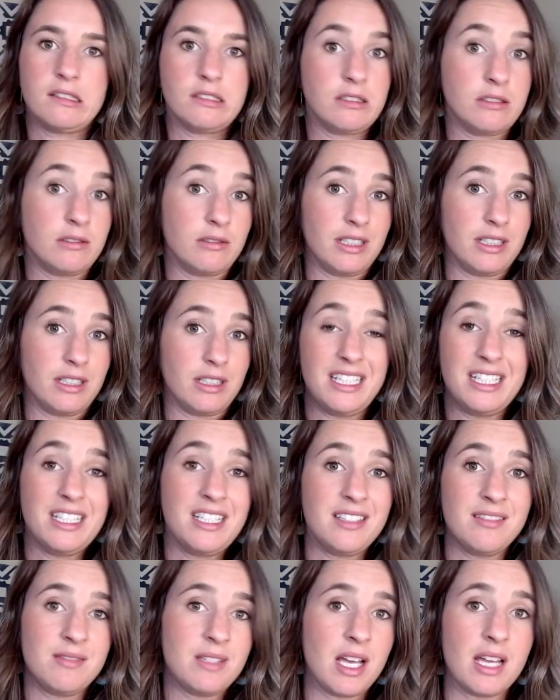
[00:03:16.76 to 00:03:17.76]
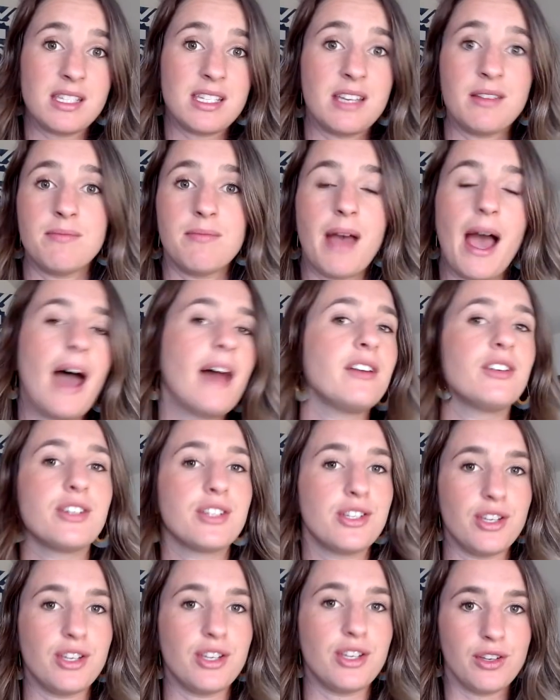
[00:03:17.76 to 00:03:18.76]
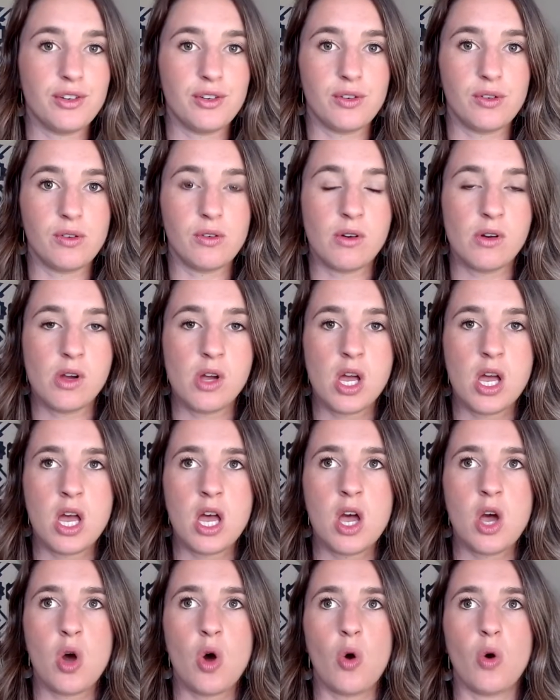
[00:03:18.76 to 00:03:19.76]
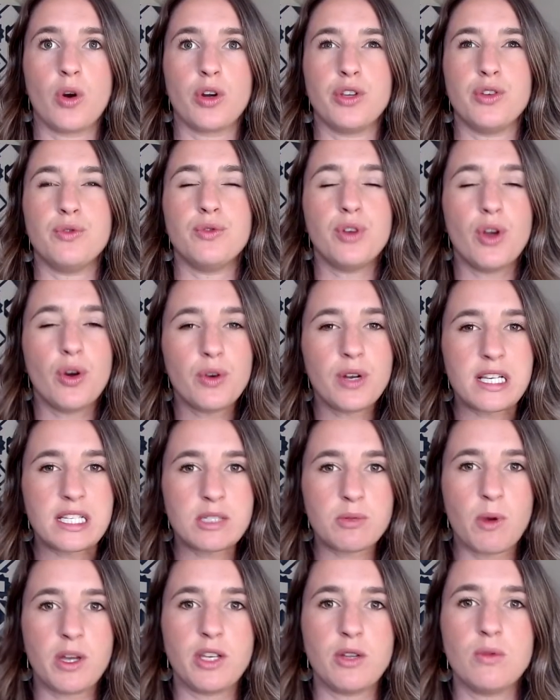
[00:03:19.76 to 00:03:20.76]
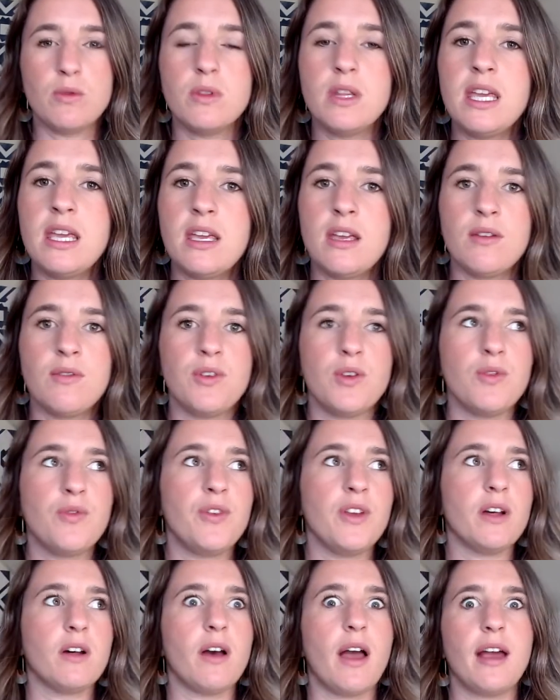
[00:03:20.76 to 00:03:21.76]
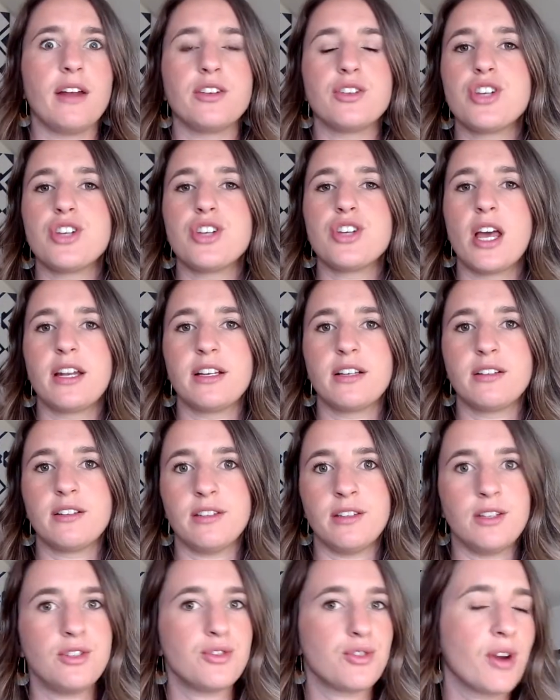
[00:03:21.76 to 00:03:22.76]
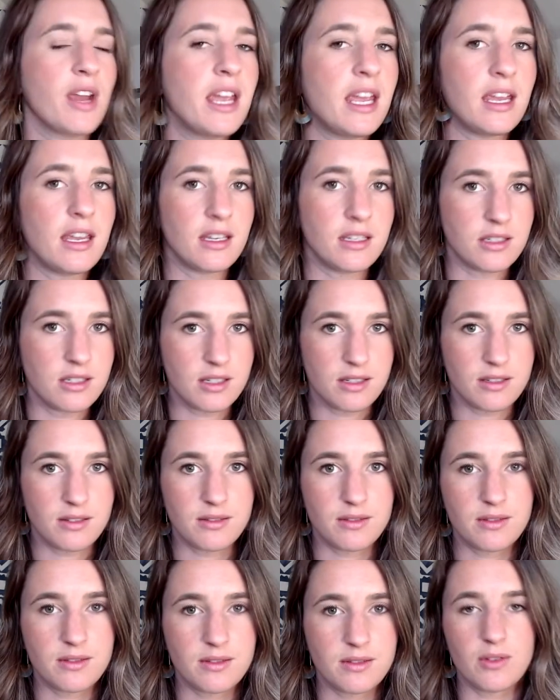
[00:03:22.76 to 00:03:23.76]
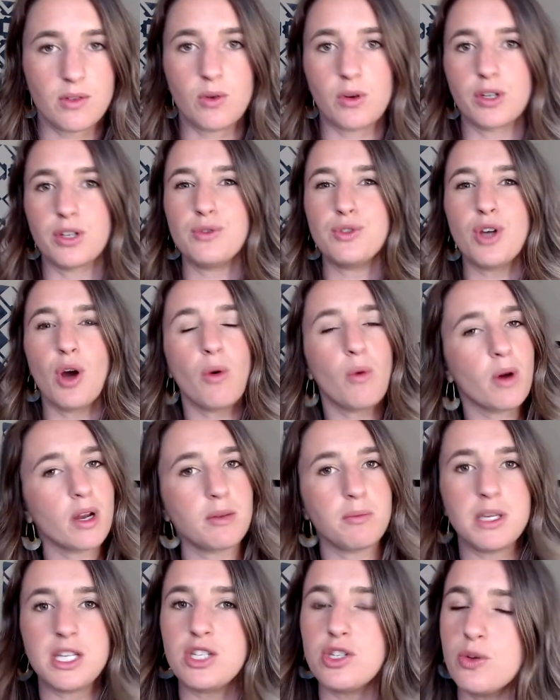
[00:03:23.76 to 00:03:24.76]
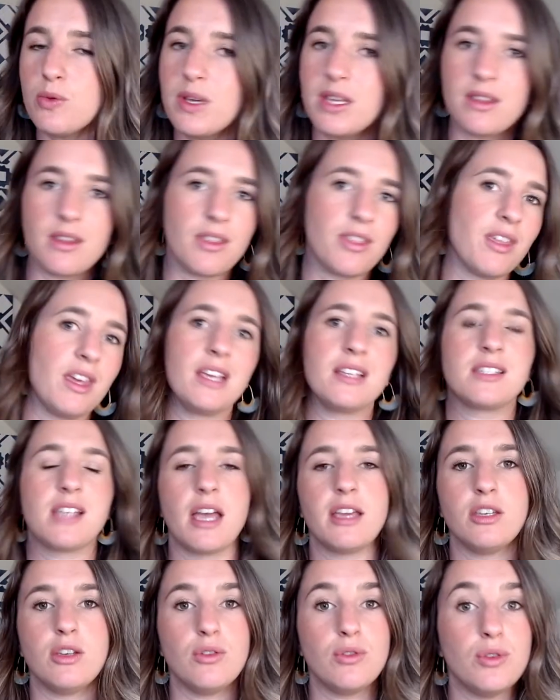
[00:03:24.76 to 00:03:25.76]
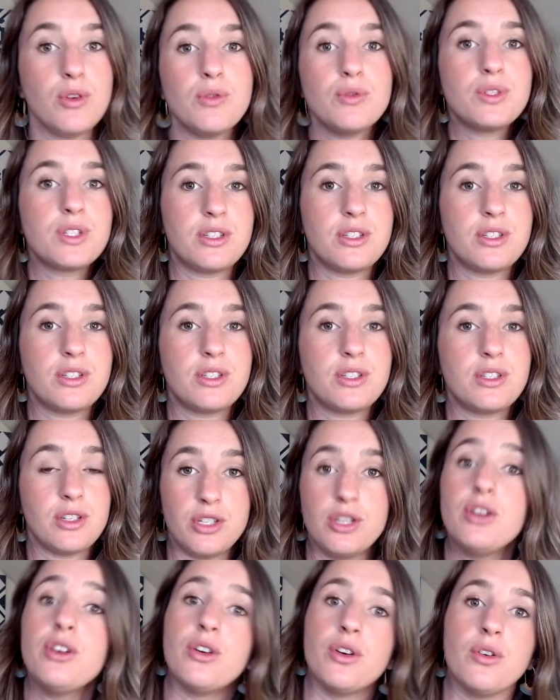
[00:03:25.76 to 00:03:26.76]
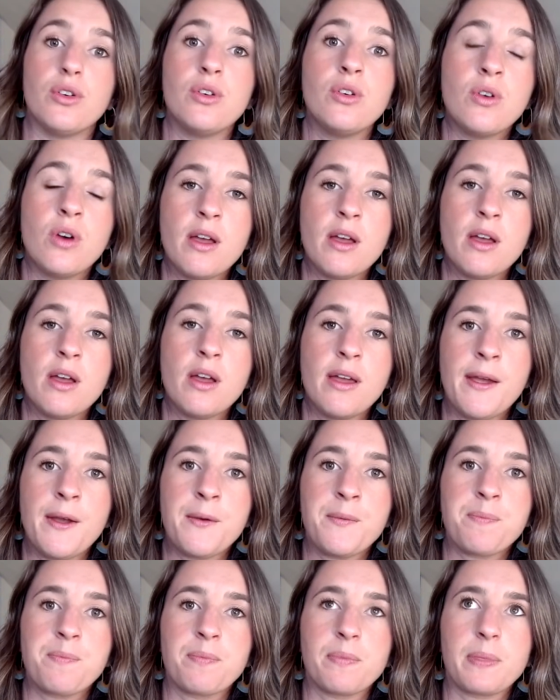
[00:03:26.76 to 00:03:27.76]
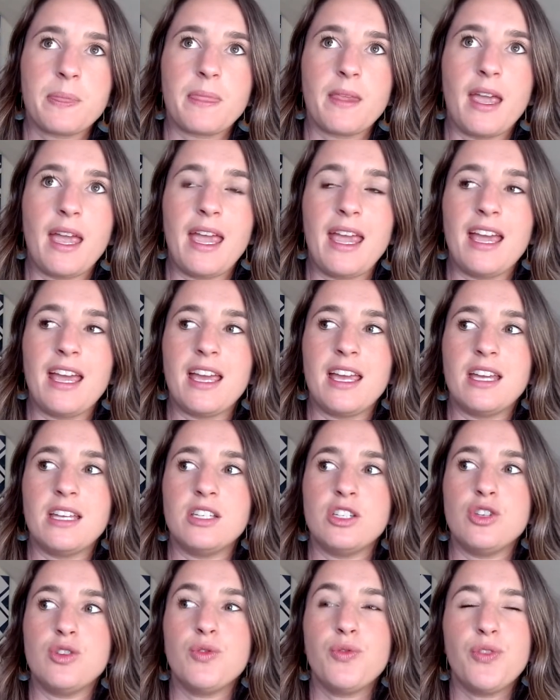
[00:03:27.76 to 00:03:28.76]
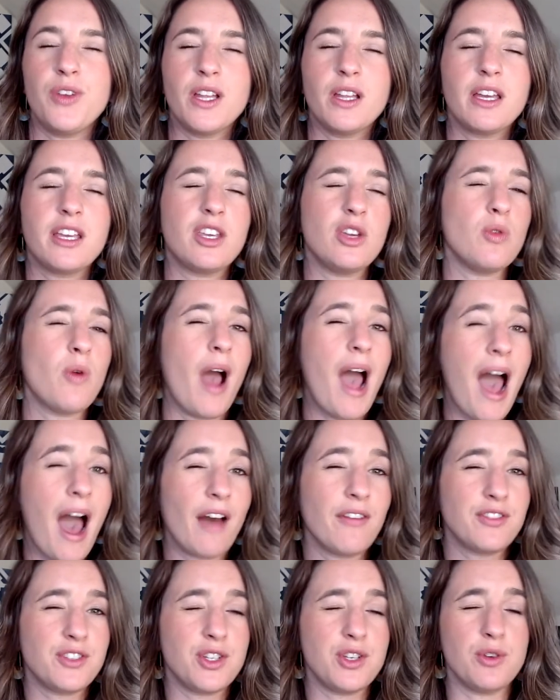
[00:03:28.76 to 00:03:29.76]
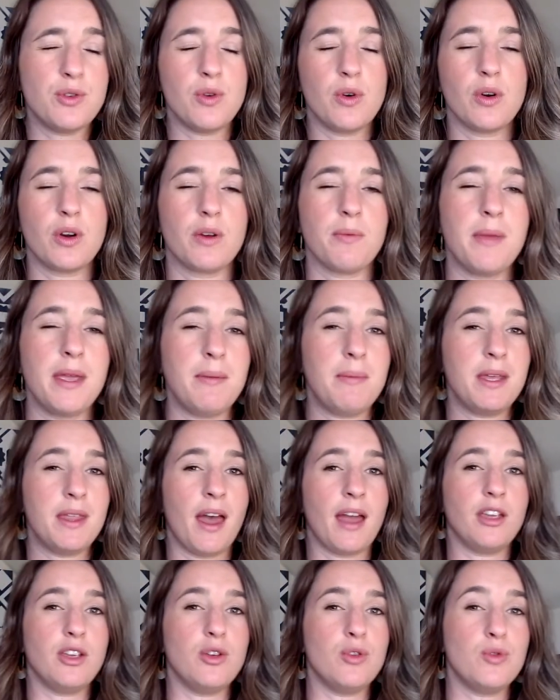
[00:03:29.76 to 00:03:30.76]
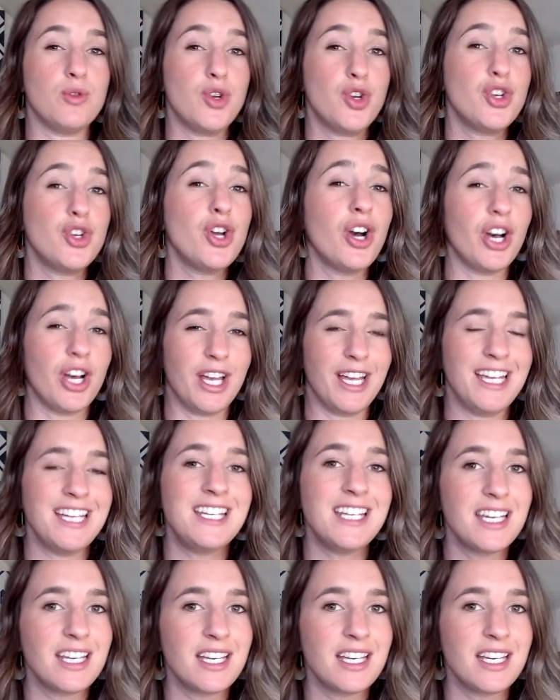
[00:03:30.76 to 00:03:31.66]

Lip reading: really doesn't matter to you. Or you notice when you leave, you feel energetically drained, or you don't want to be doing the things that you used to do, and you feel like you have to, or maybe that you should,